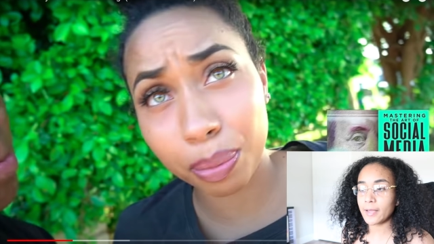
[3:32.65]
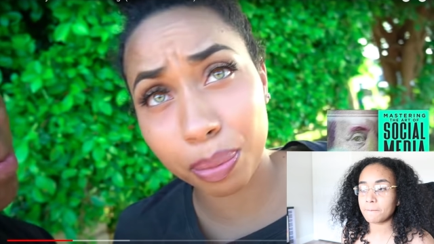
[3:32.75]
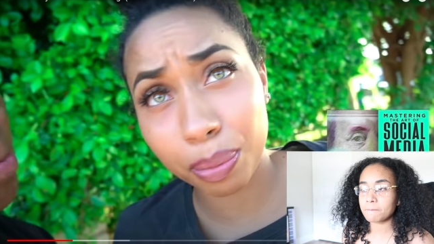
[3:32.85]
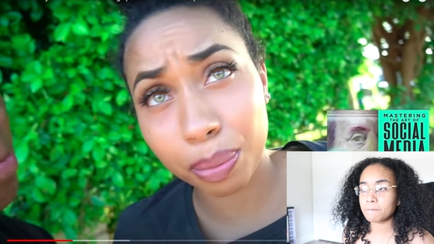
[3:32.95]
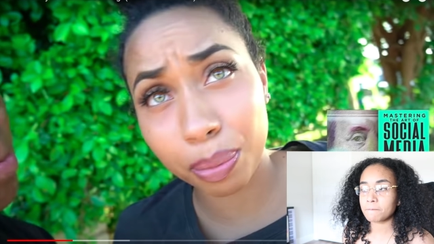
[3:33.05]

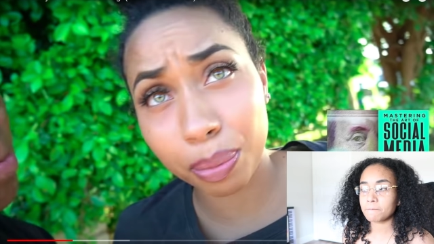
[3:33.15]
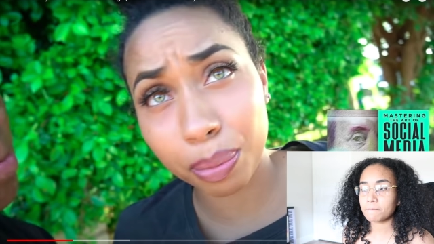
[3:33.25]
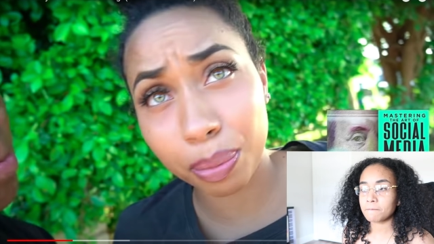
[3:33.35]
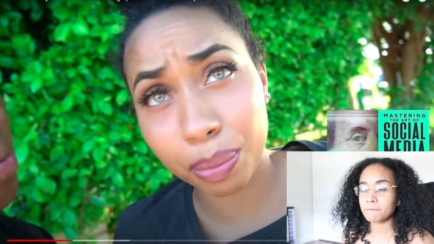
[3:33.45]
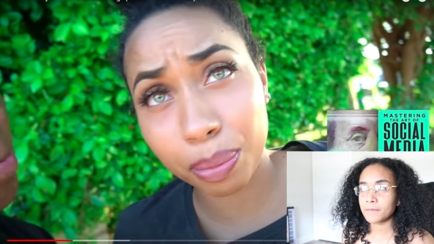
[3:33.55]
Speaker 1: that
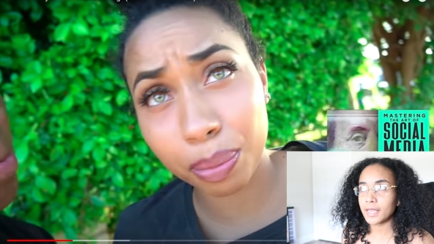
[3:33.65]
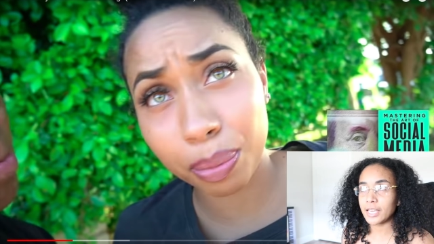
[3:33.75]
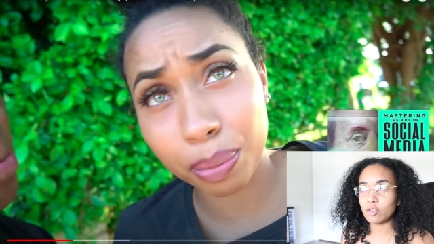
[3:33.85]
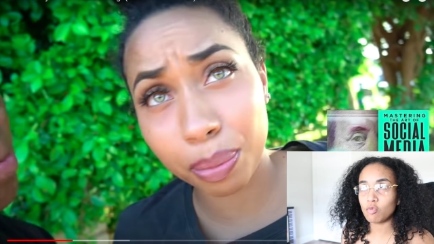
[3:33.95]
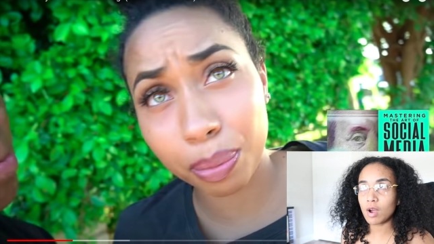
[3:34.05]

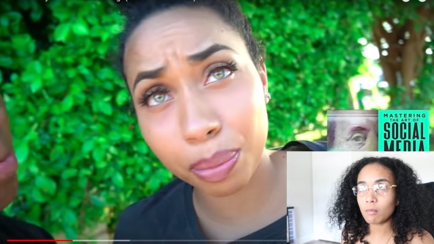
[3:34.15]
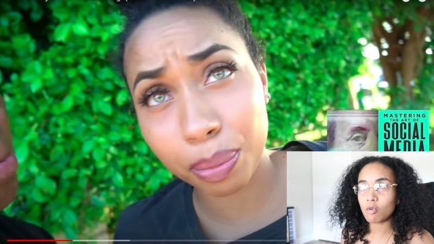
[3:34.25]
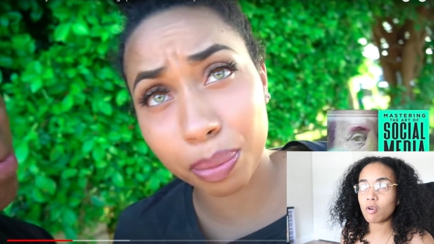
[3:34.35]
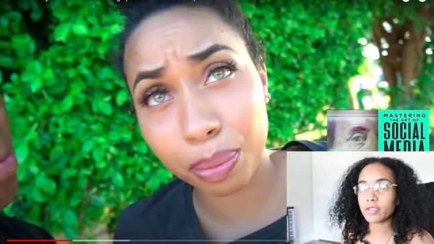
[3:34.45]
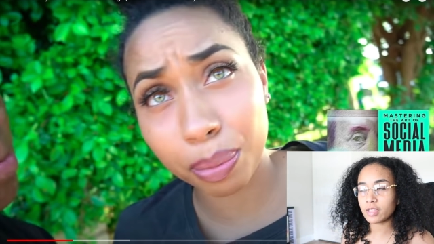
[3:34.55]
and you want
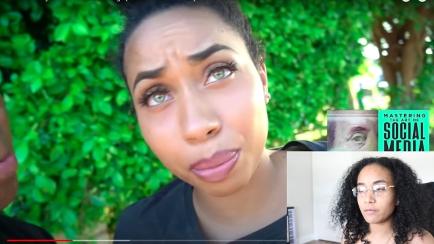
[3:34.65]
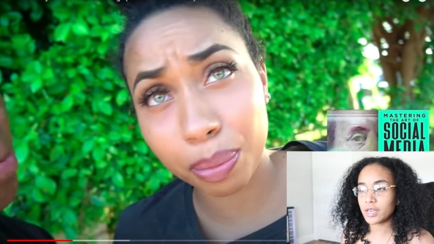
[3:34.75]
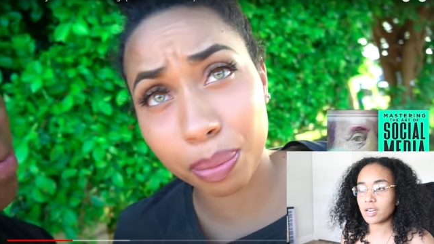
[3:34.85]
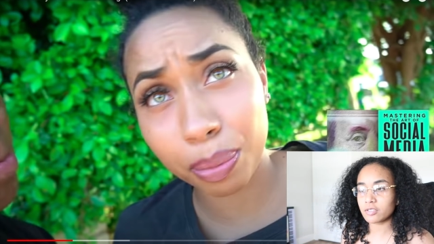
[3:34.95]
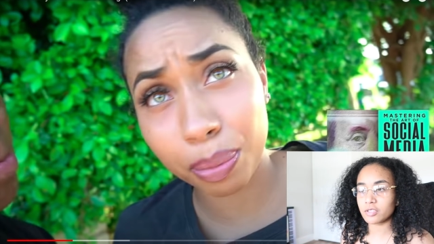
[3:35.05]
more than the
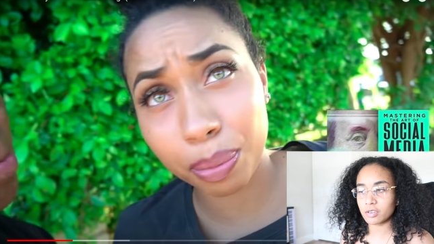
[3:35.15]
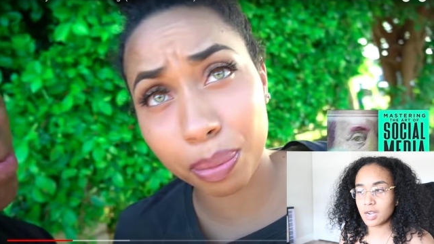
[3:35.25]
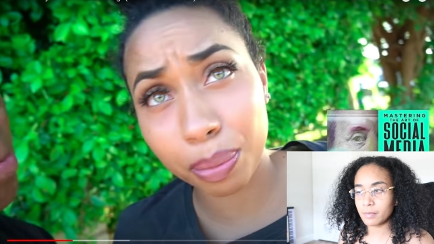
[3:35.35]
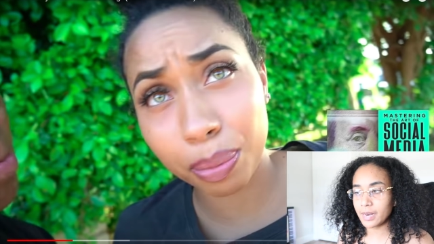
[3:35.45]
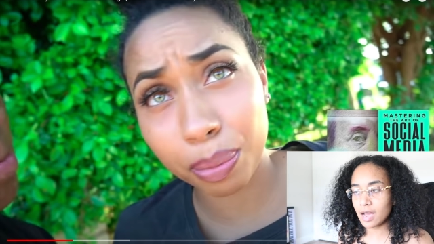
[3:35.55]
videos that they're
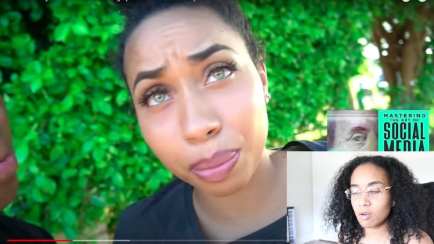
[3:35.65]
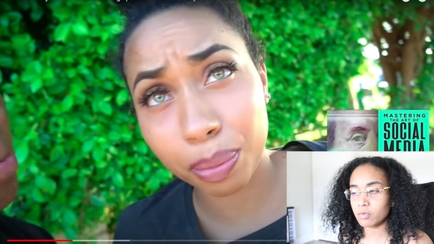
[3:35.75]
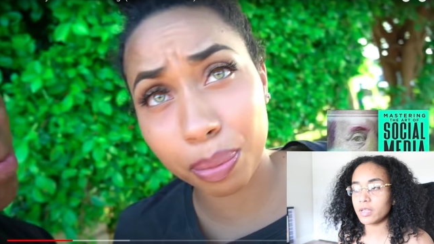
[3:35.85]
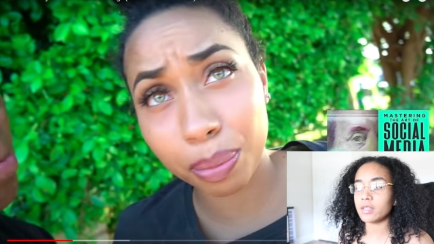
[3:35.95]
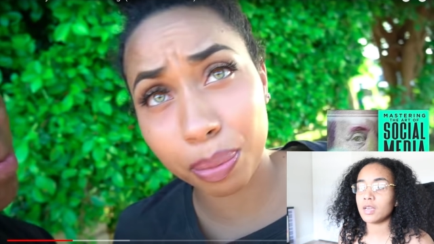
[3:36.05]
coming out
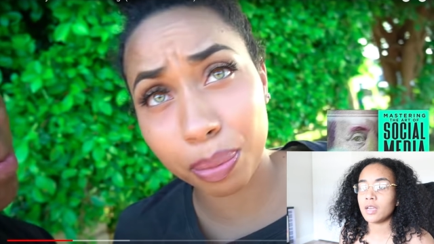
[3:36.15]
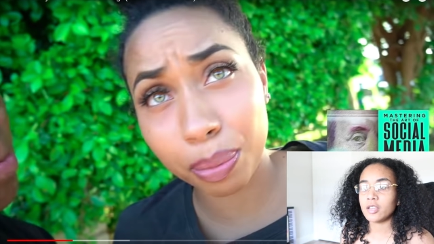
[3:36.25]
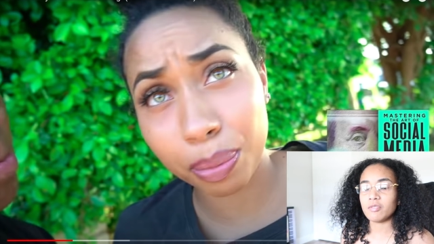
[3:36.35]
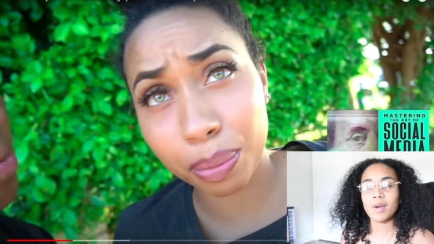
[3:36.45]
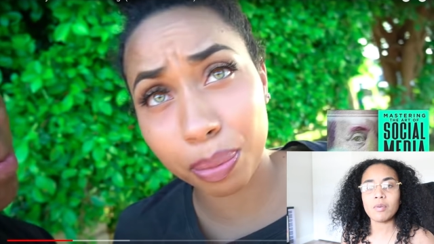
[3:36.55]
with,
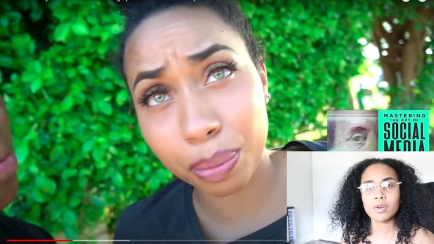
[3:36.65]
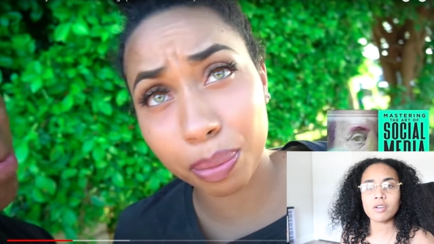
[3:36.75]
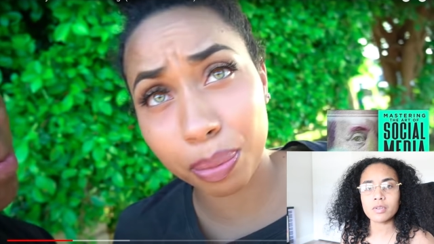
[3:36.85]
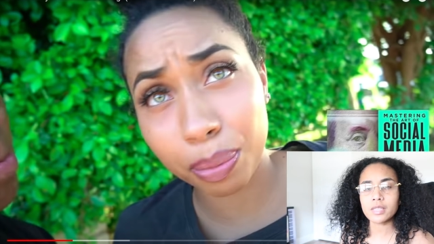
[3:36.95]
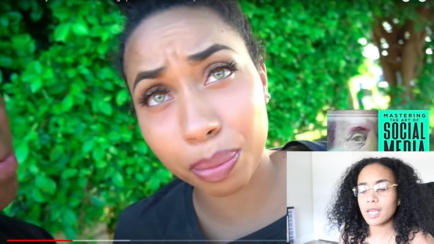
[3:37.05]
you might want to
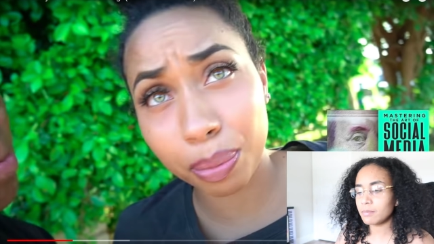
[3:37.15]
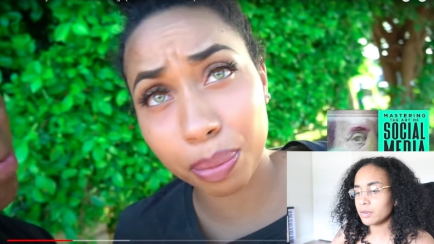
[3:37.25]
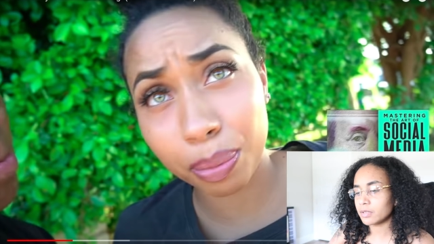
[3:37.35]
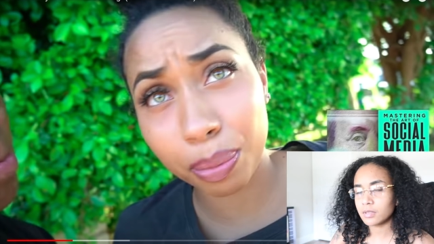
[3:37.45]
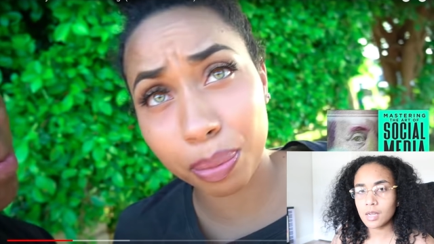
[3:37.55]
go get that
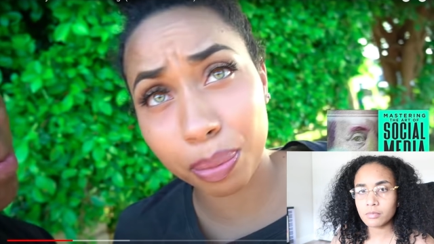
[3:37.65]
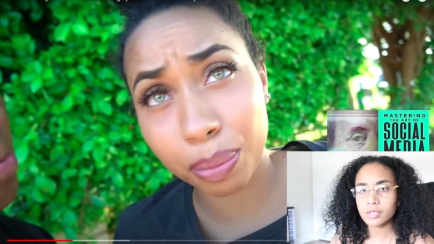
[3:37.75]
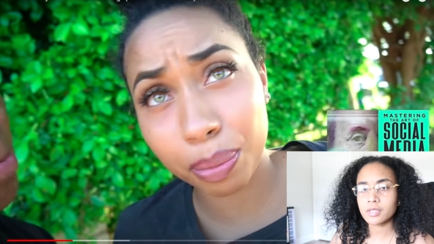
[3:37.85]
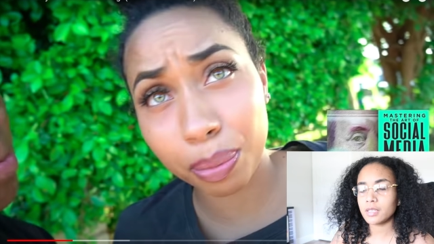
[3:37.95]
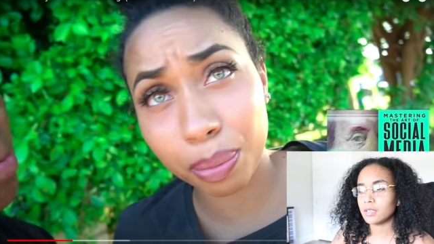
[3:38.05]
book. I'm
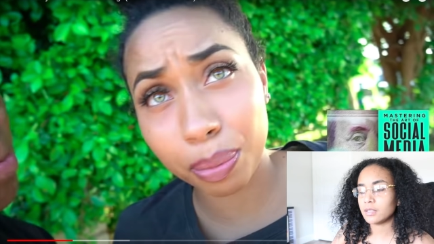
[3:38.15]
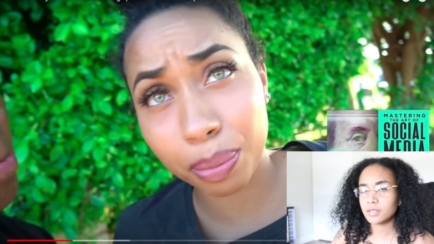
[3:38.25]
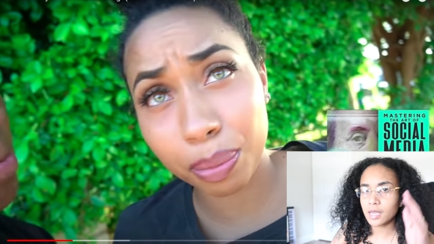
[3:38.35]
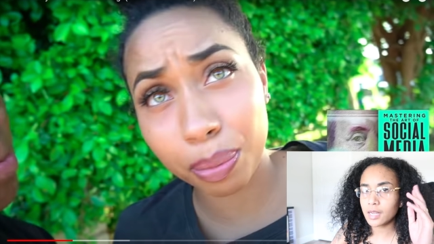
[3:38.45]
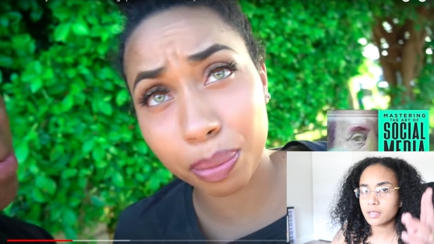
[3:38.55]
just saying.
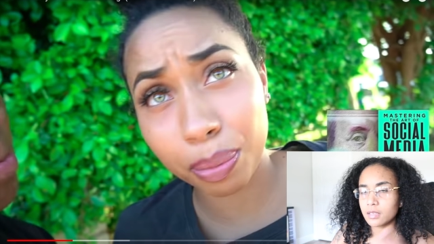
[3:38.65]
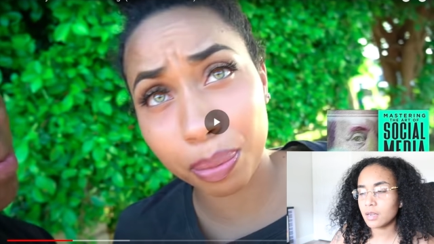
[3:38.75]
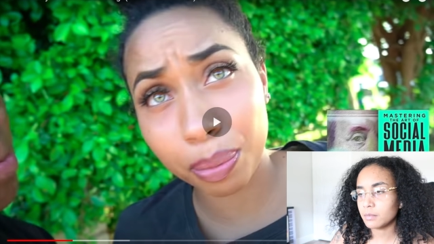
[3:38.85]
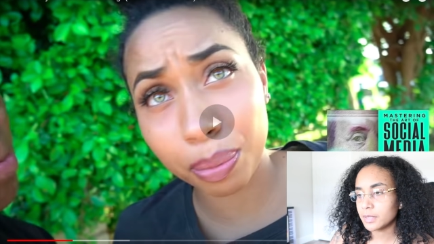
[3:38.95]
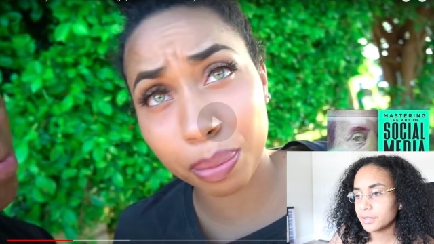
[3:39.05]
Shout out to
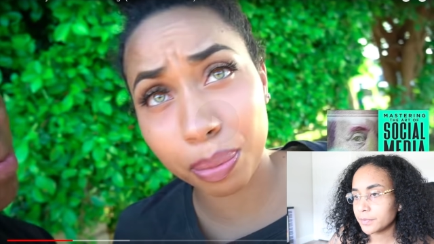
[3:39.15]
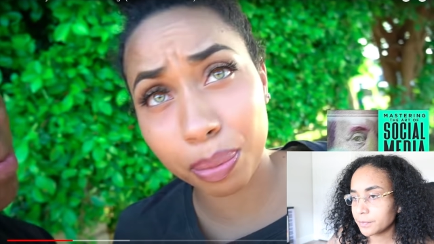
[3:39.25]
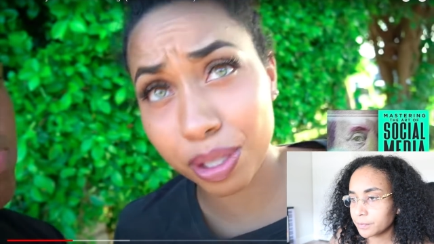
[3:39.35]
y'all, man.